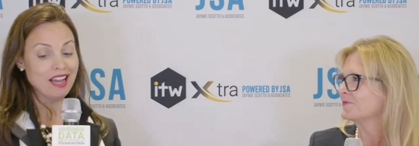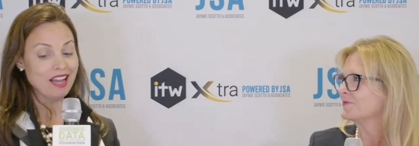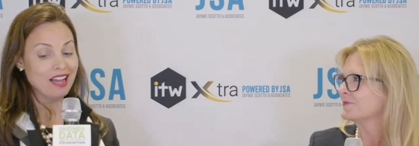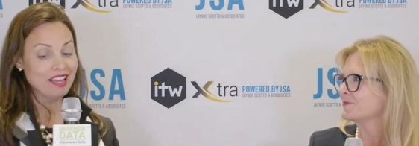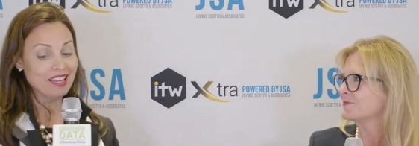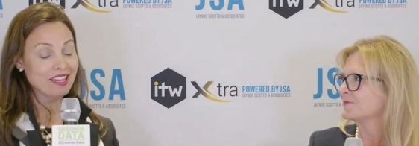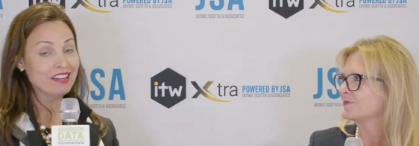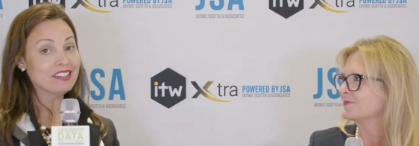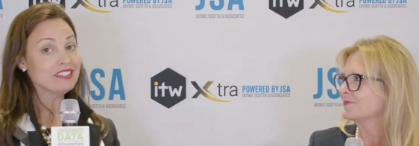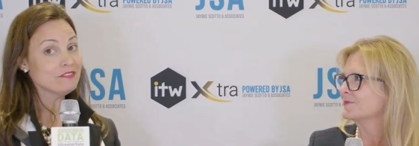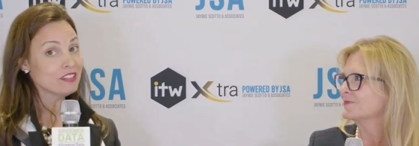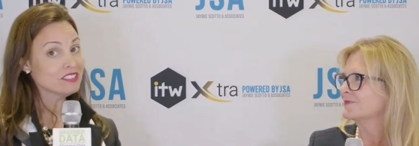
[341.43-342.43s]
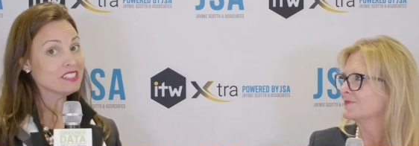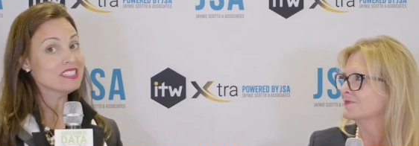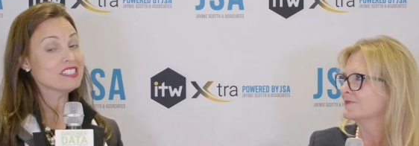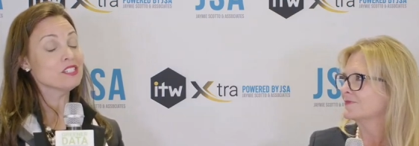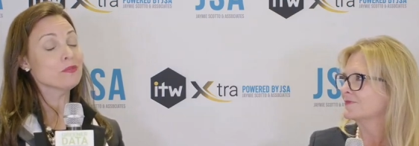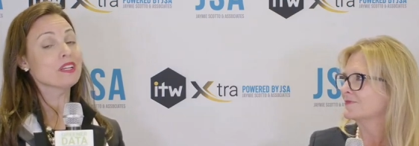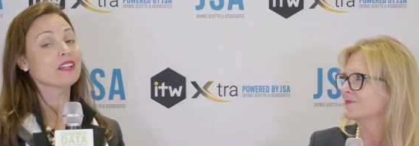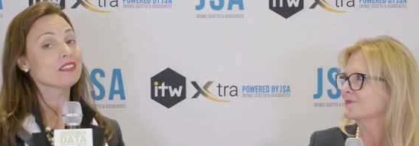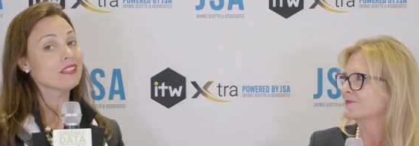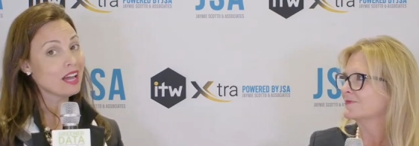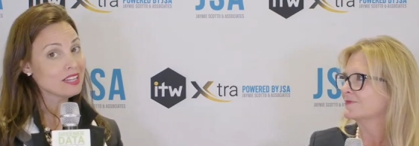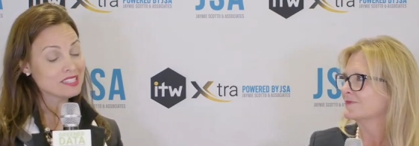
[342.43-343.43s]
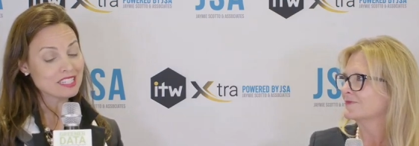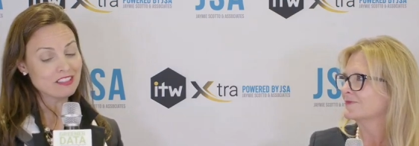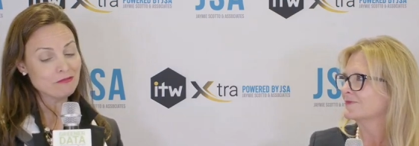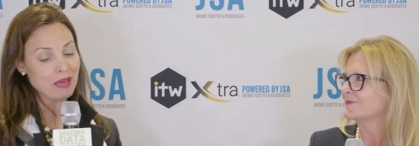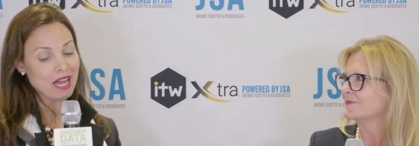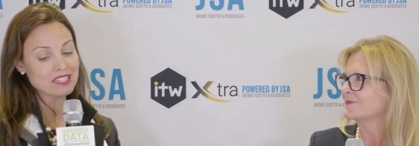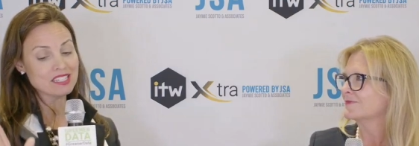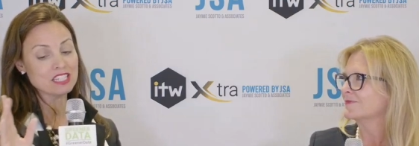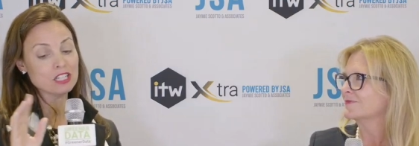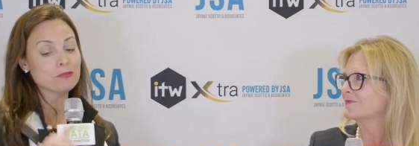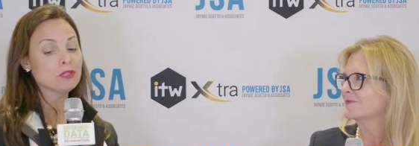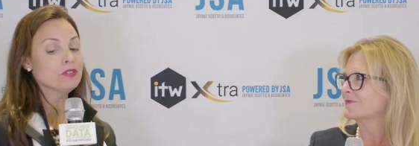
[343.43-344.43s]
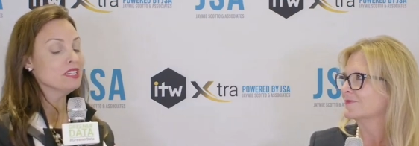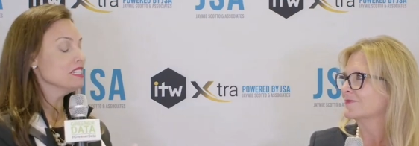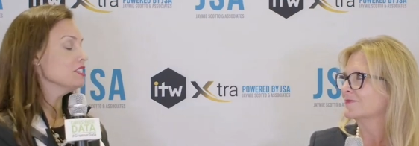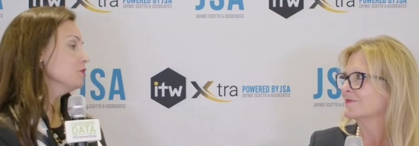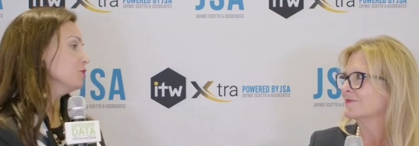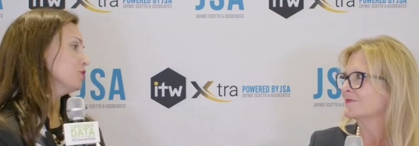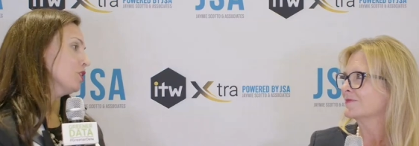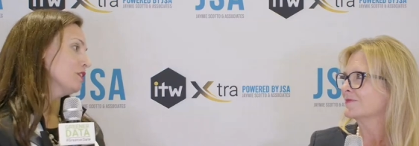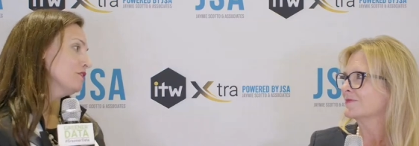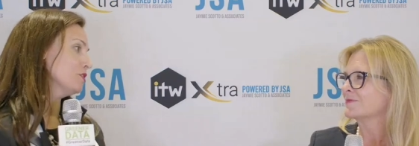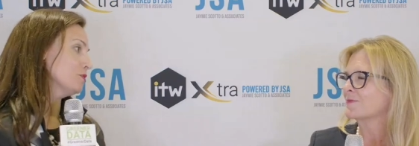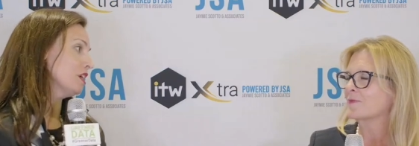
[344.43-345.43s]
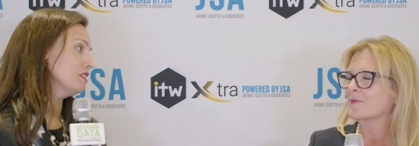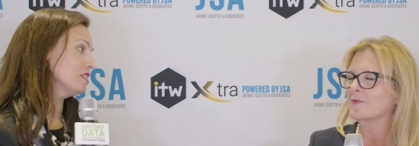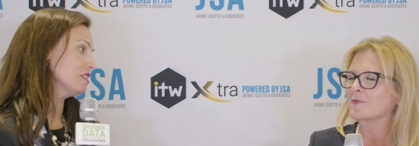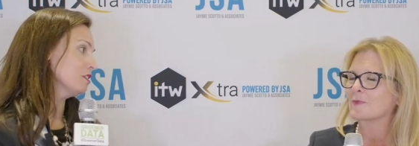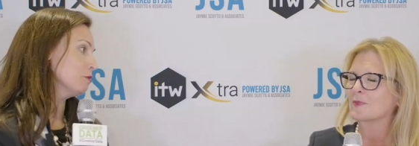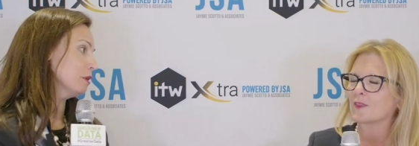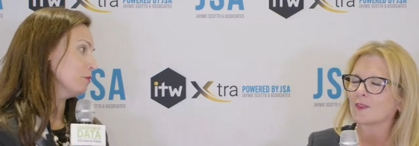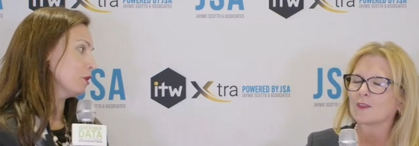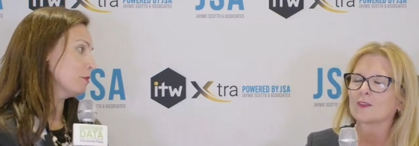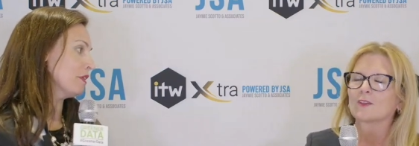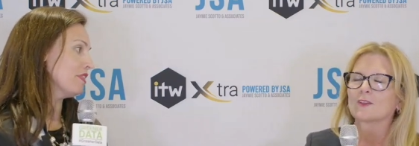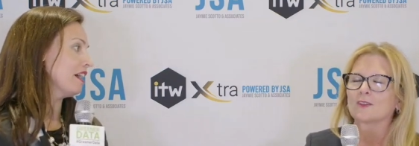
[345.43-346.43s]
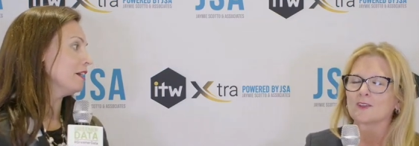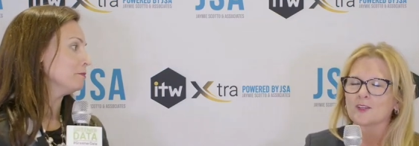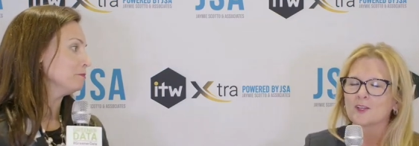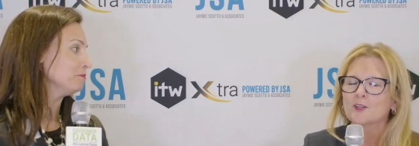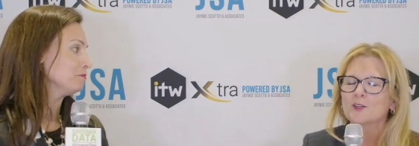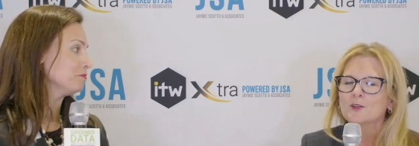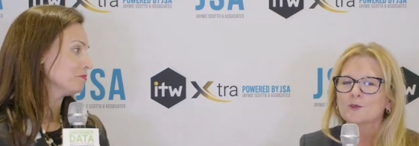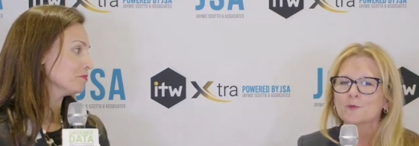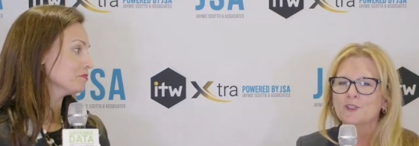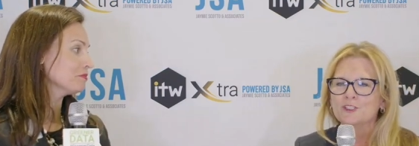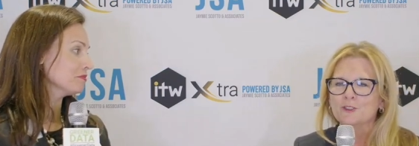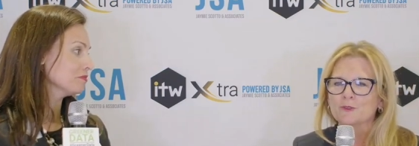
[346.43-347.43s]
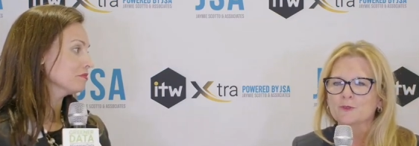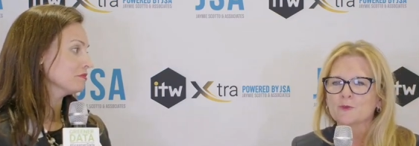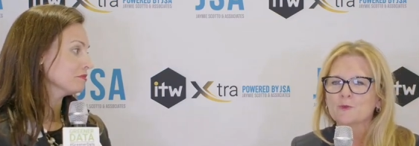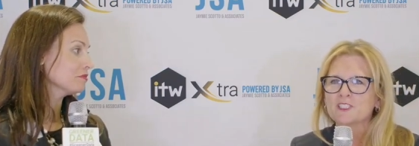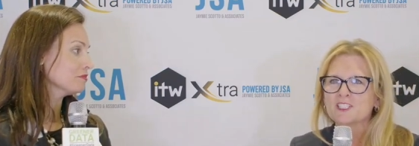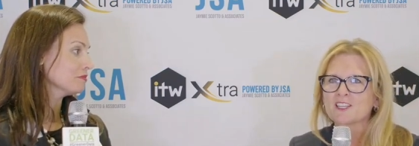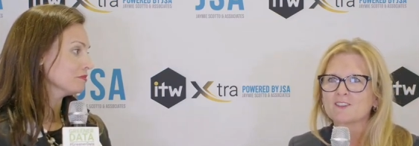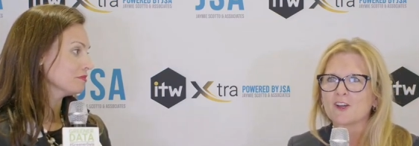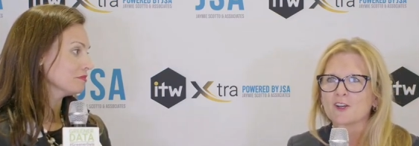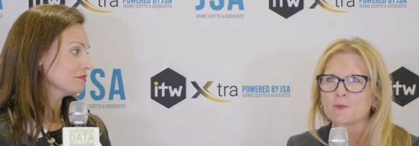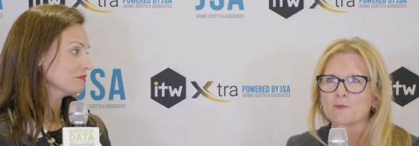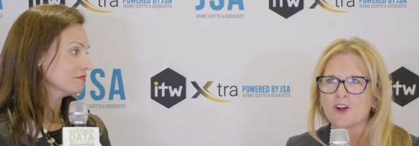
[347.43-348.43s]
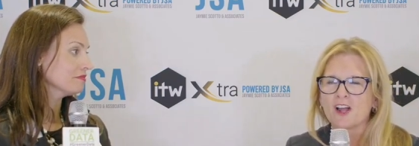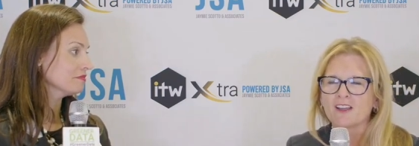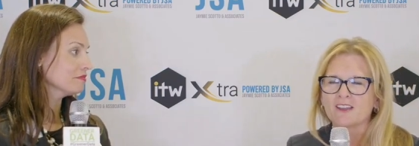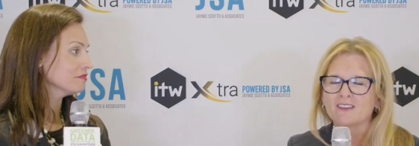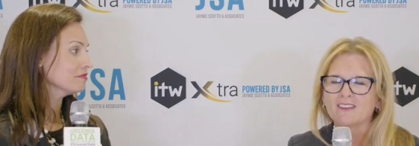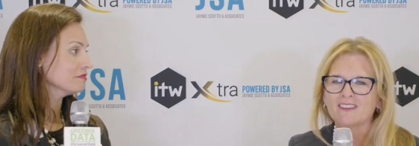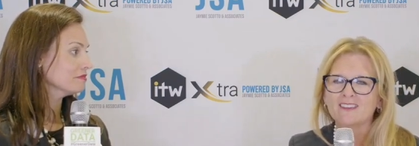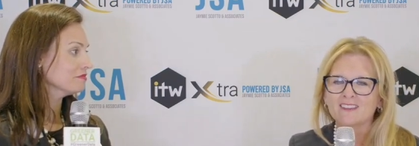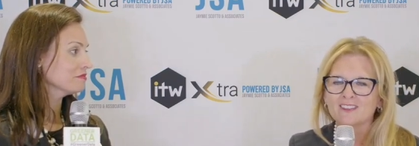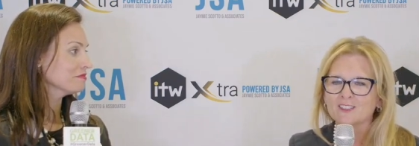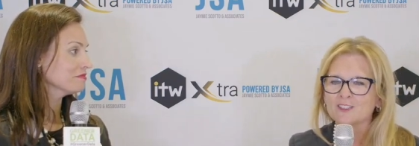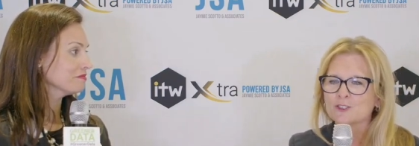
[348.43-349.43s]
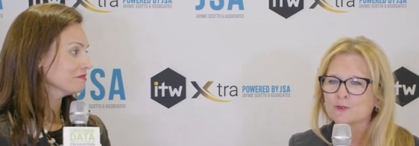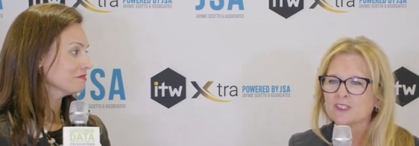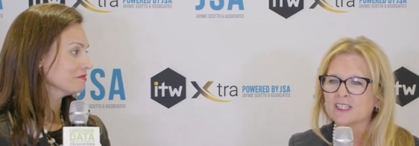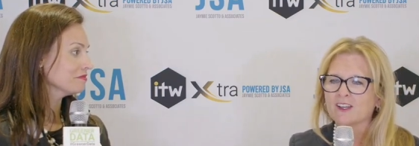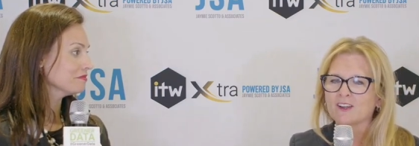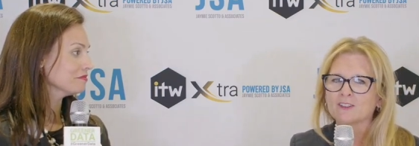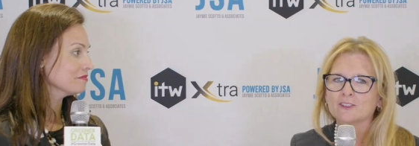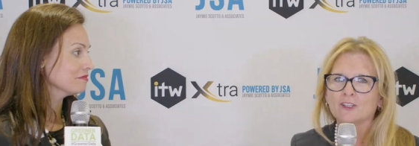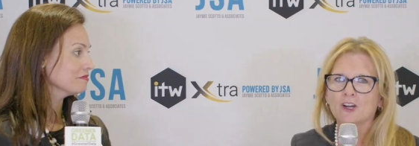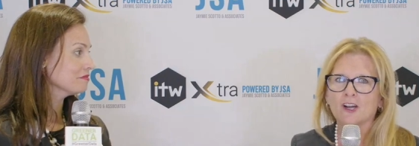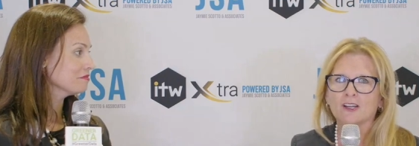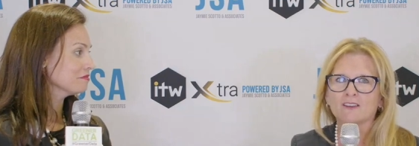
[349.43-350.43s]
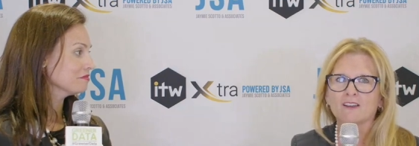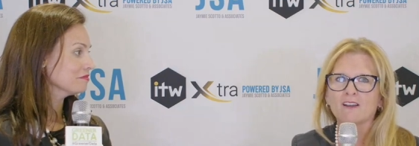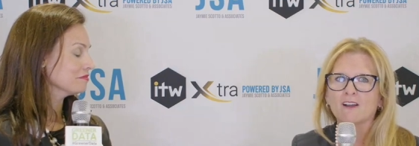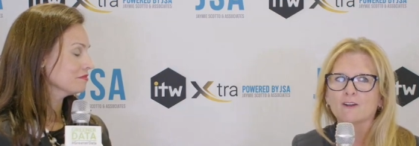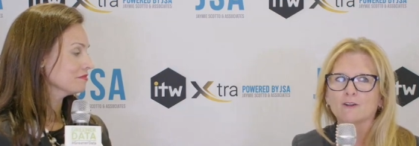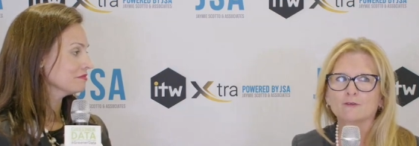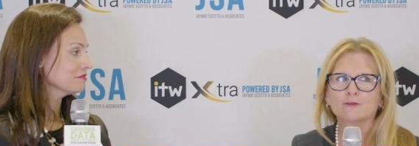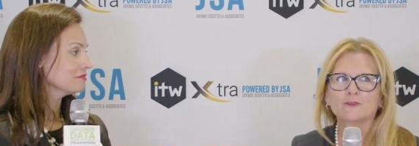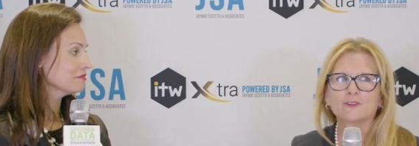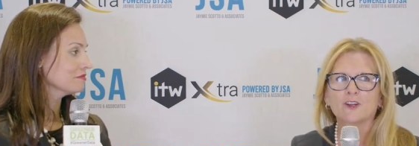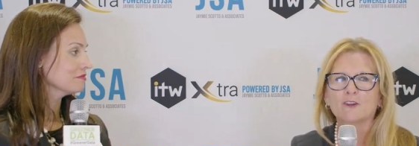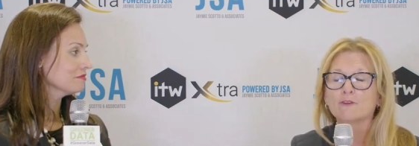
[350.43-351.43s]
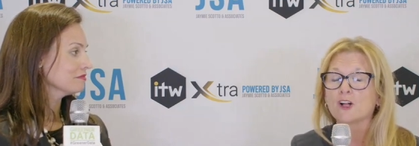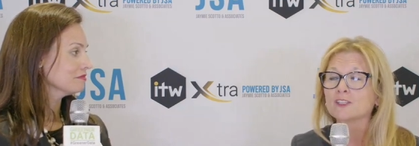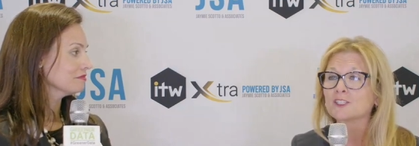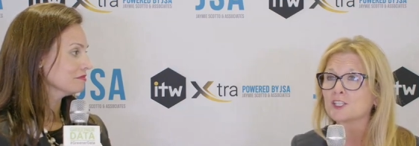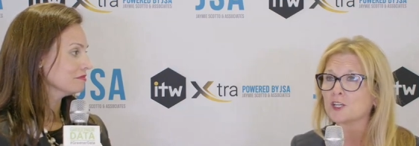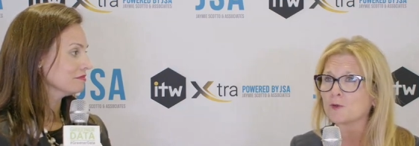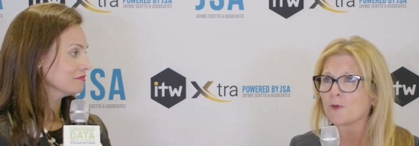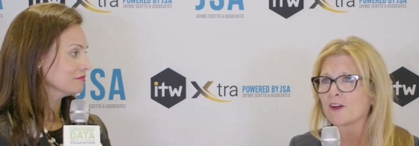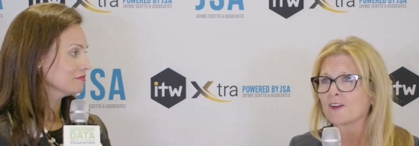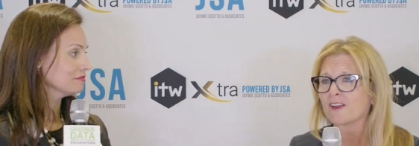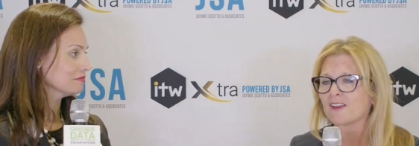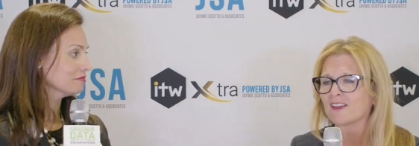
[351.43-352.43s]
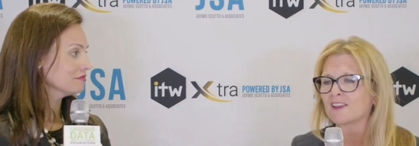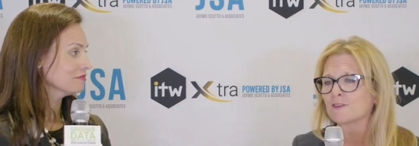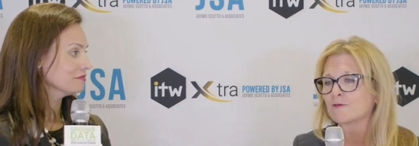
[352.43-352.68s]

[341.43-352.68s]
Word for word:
Speaker 1: I hear Involta is doing a lot to give back to the communities you serve. So tell us a little bit more about that.
Speaker 2: We do. We take a lot of pride in doing a lot of volunteer work. In